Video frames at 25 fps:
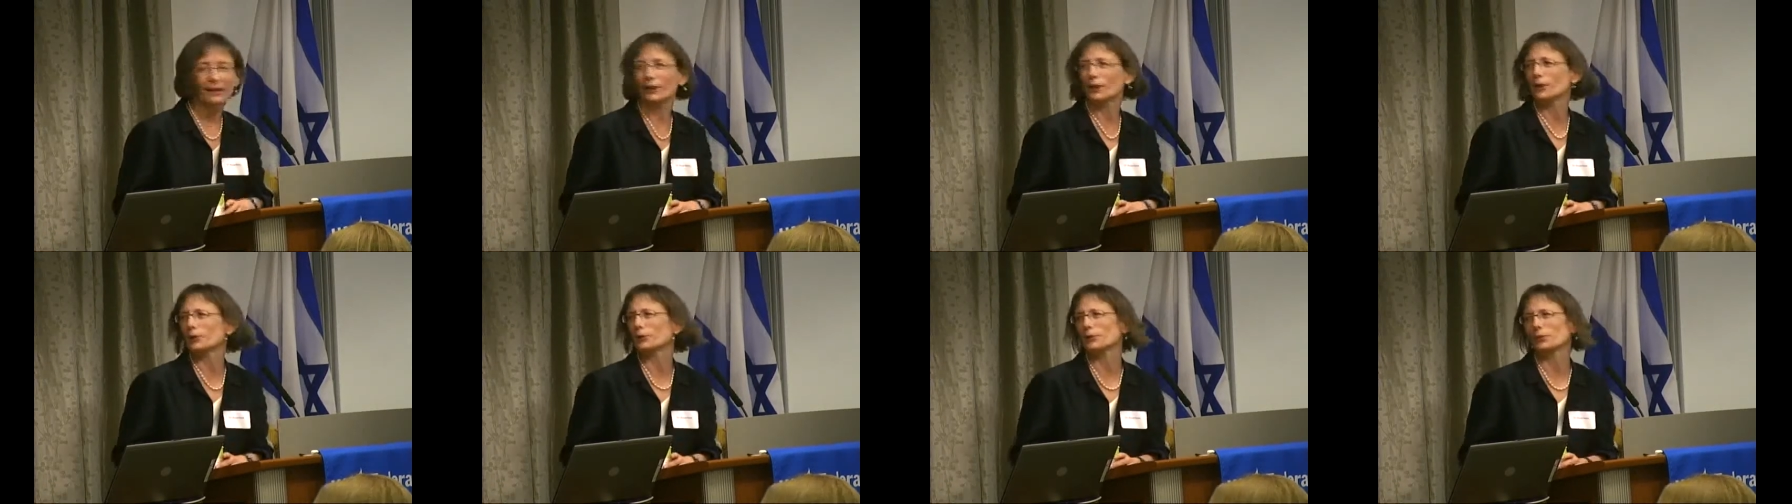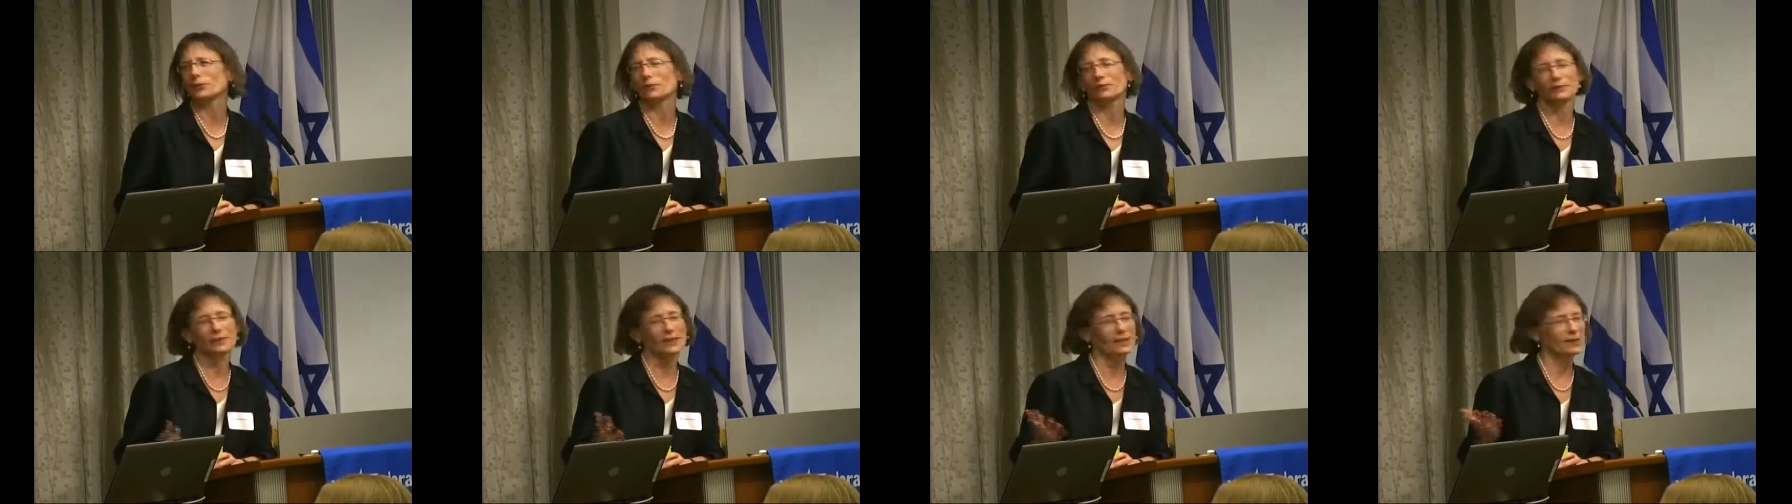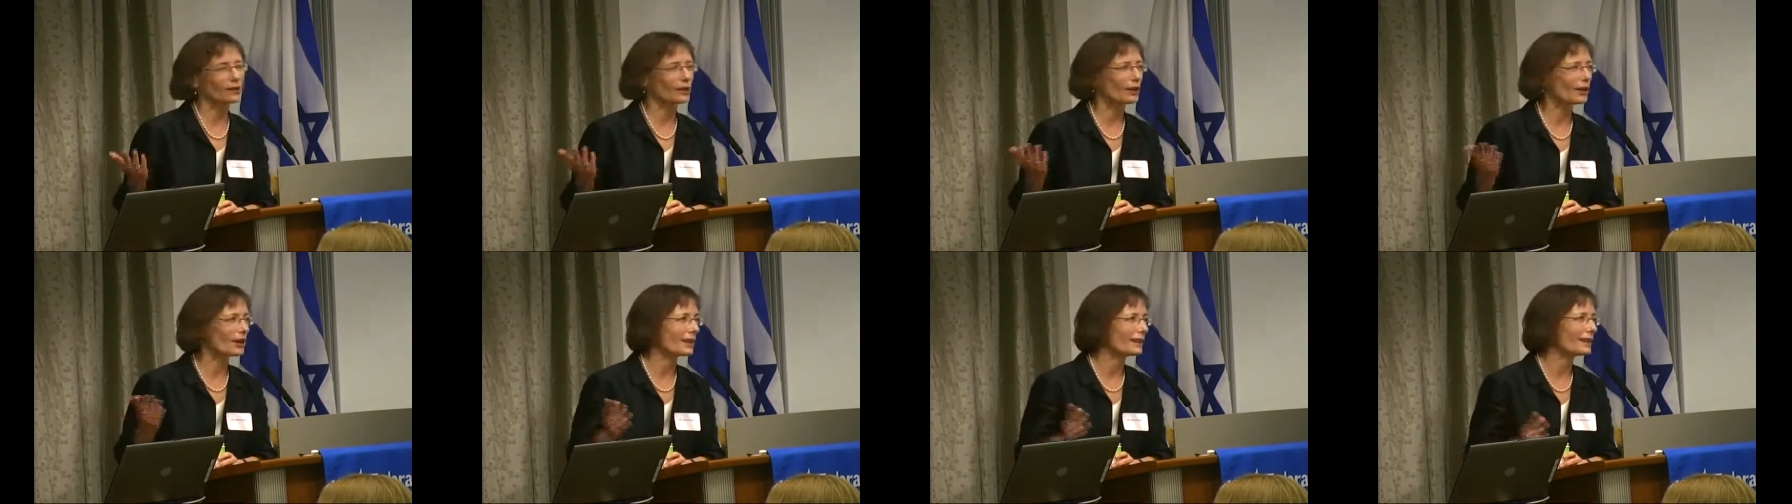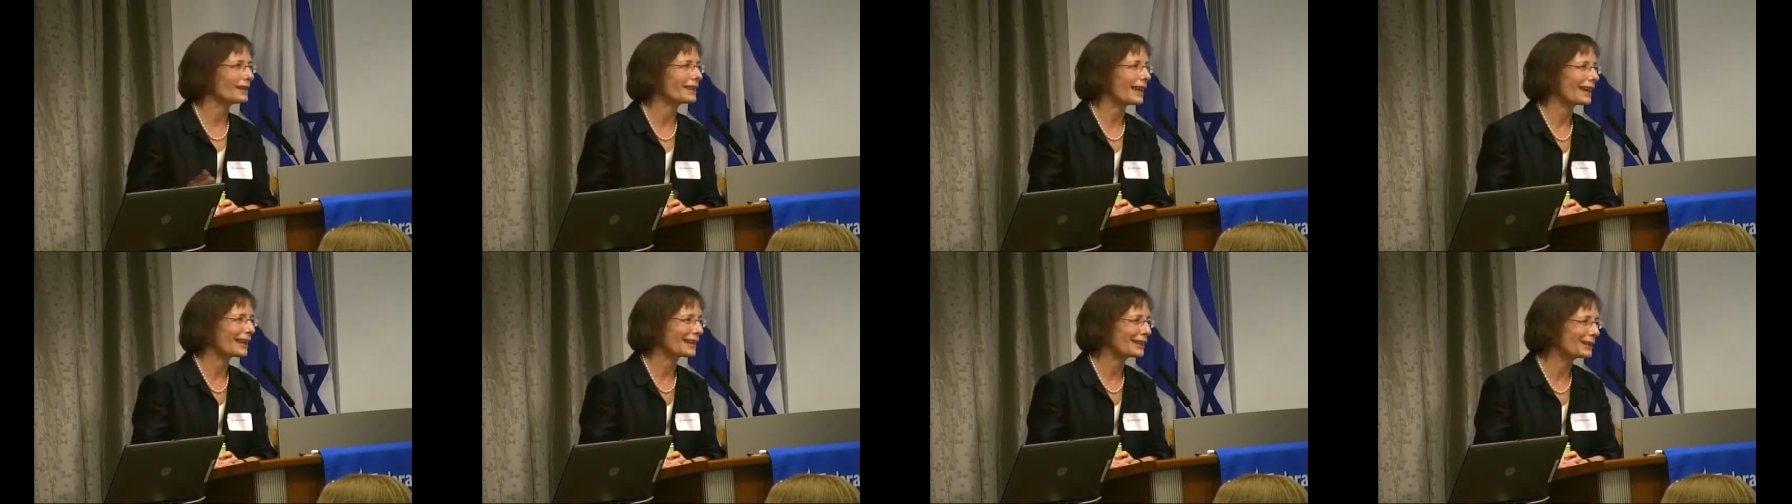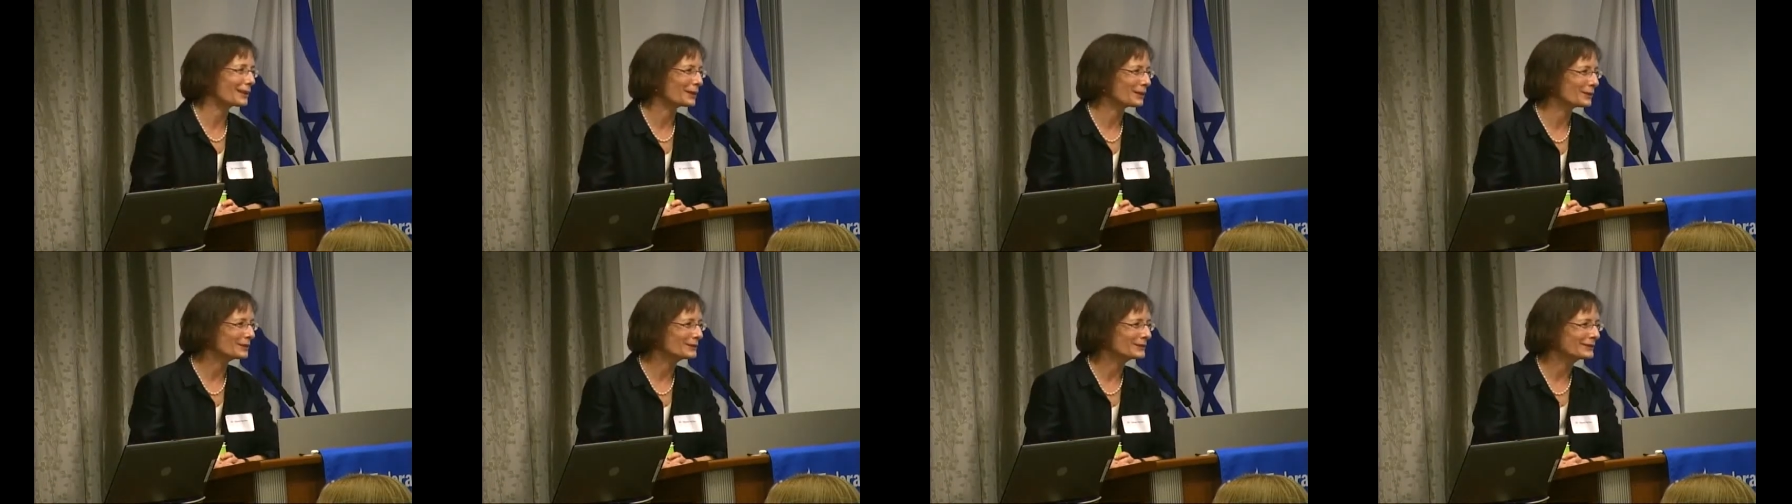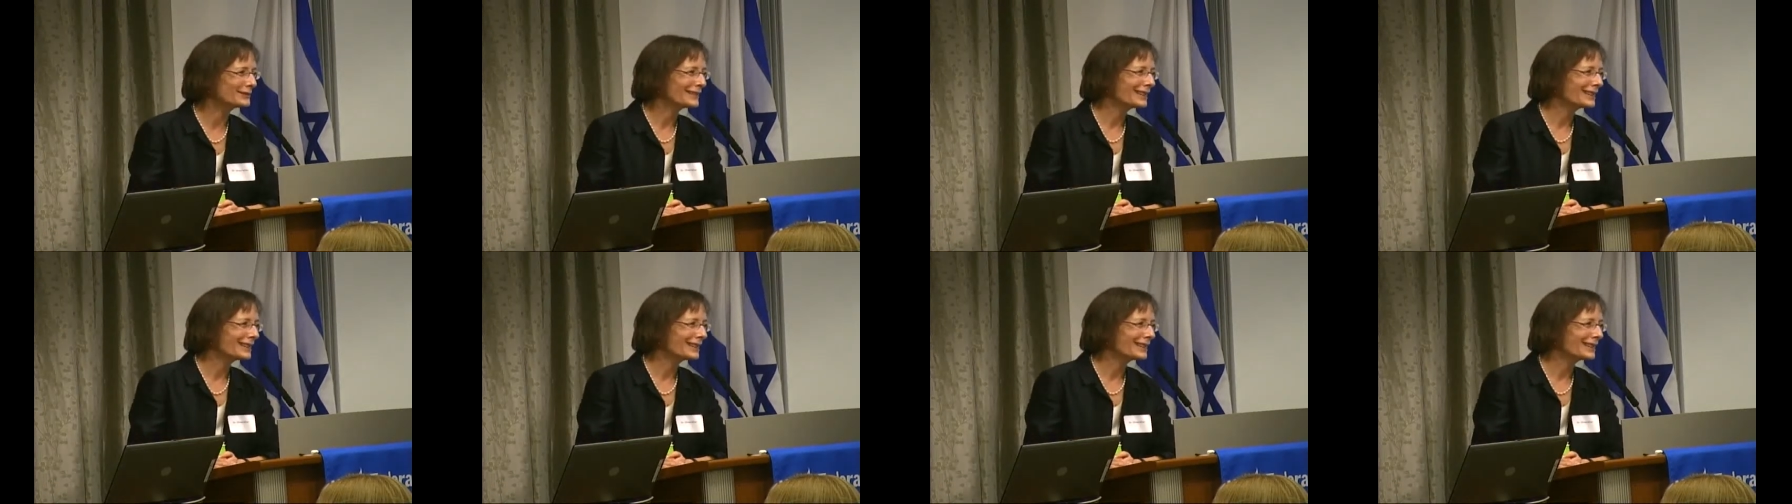thank you,